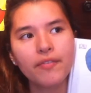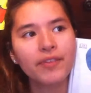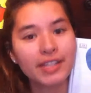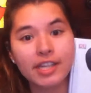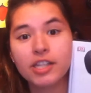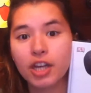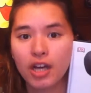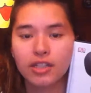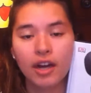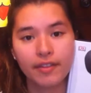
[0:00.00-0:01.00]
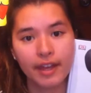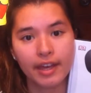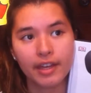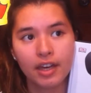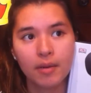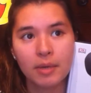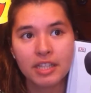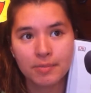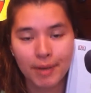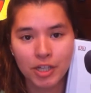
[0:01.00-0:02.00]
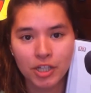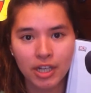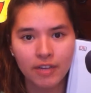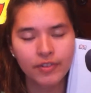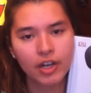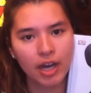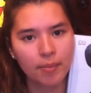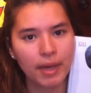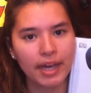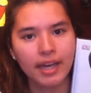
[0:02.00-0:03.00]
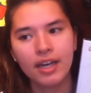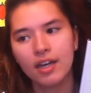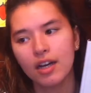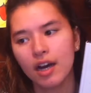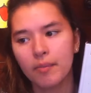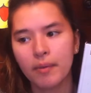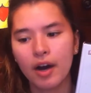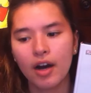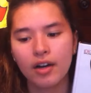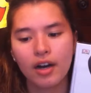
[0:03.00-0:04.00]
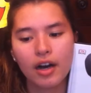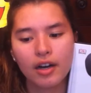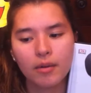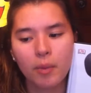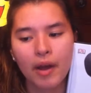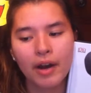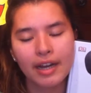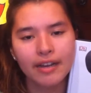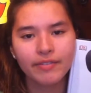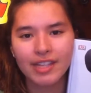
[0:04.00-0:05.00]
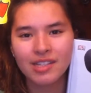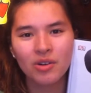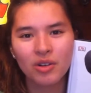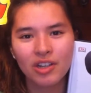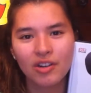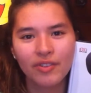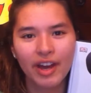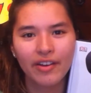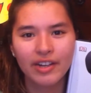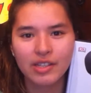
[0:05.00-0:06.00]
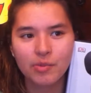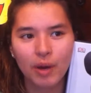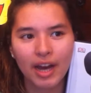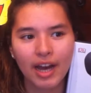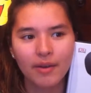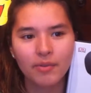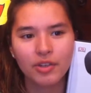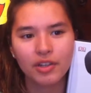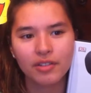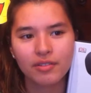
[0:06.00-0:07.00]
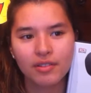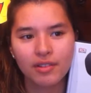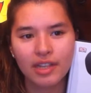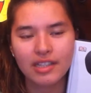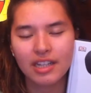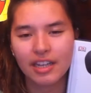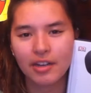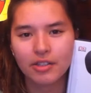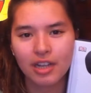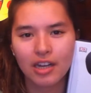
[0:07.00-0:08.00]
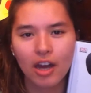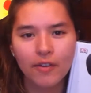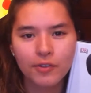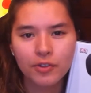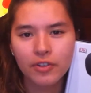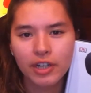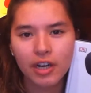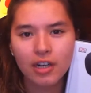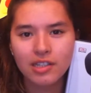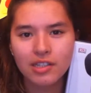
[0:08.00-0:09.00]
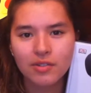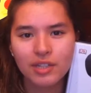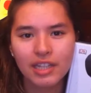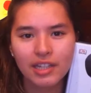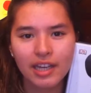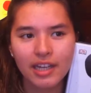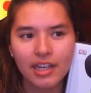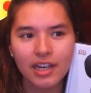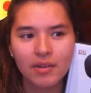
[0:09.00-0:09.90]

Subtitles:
This is good, I think, especially if you're like me. Where I live, there's not a lot of areas where you can easily go to life drawing classes or anything.